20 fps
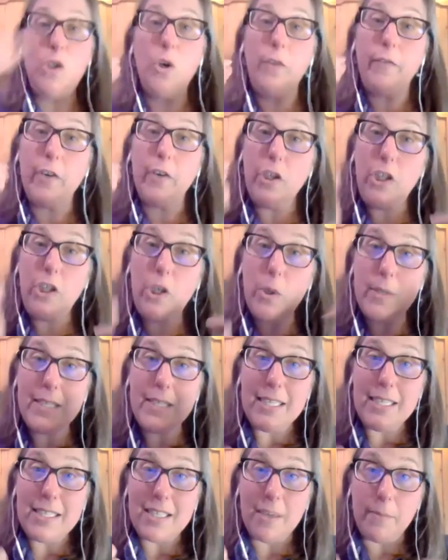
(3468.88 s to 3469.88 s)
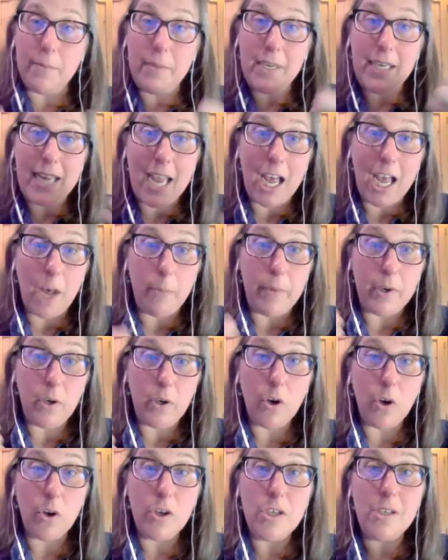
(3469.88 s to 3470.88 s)
if you're using something to help
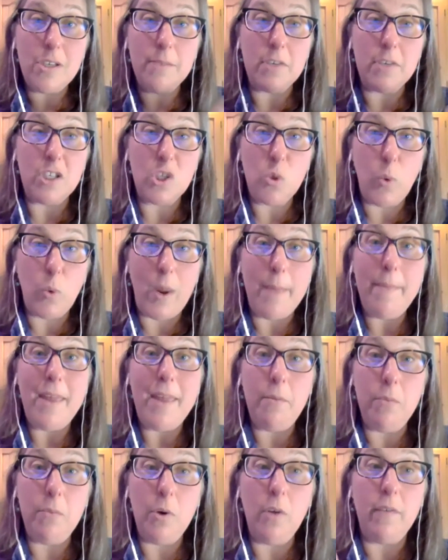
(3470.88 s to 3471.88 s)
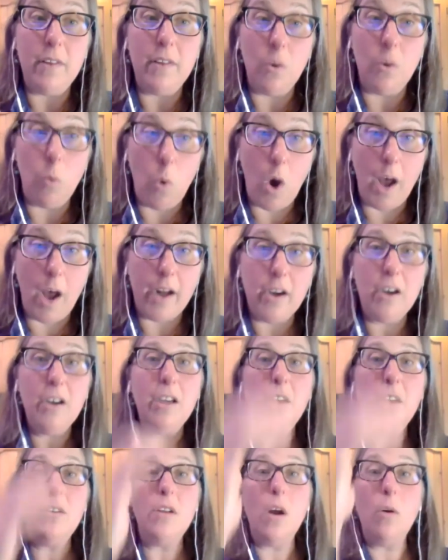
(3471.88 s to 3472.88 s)
encourage them to swim and move in the water,
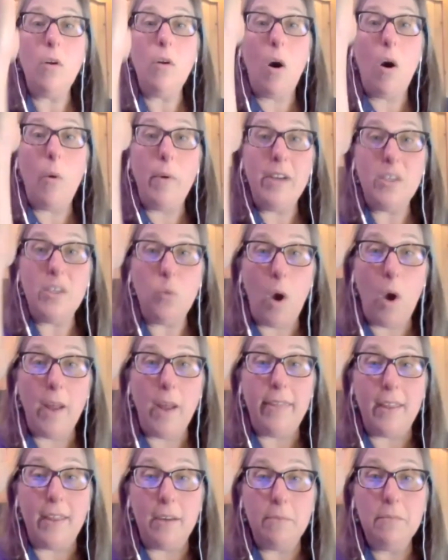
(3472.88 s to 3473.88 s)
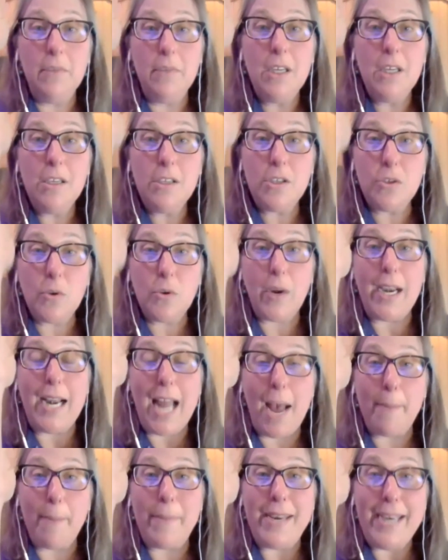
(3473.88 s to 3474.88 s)
you don't always want them straight
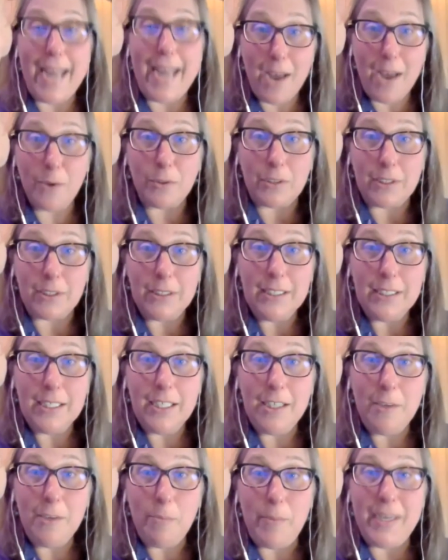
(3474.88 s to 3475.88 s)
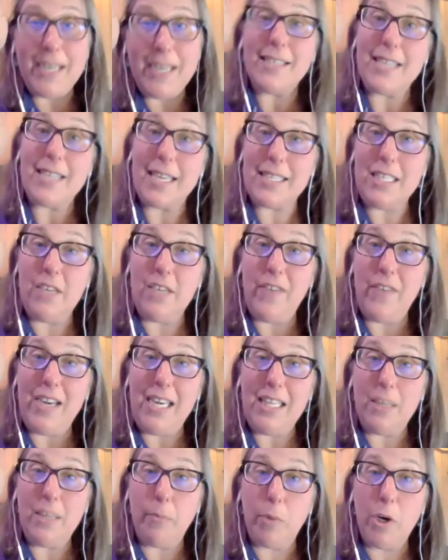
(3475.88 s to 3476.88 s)
up and down because that's
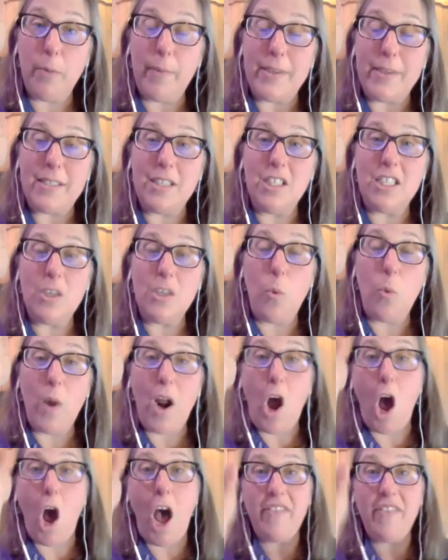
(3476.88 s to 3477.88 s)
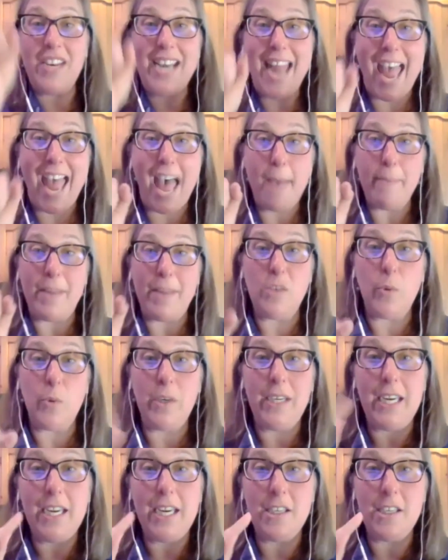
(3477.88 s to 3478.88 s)
defeating the purpose. And so what often happens
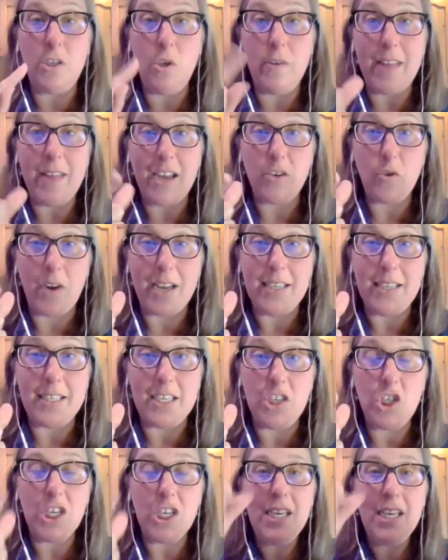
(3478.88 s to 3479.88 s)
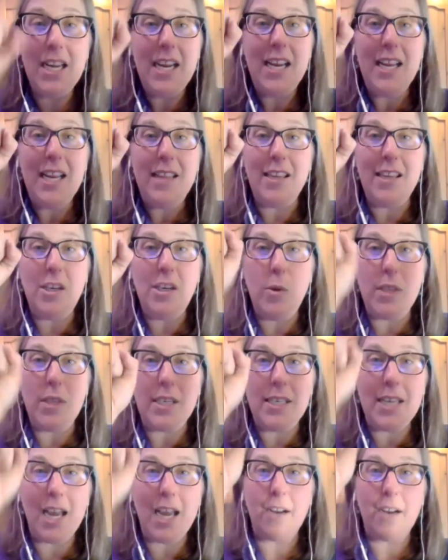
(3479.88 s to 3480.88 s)
when kids do that transition, they do the
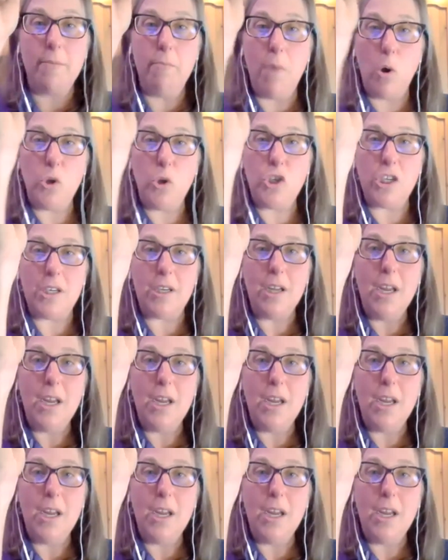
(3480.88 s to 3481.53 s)
tuck motion.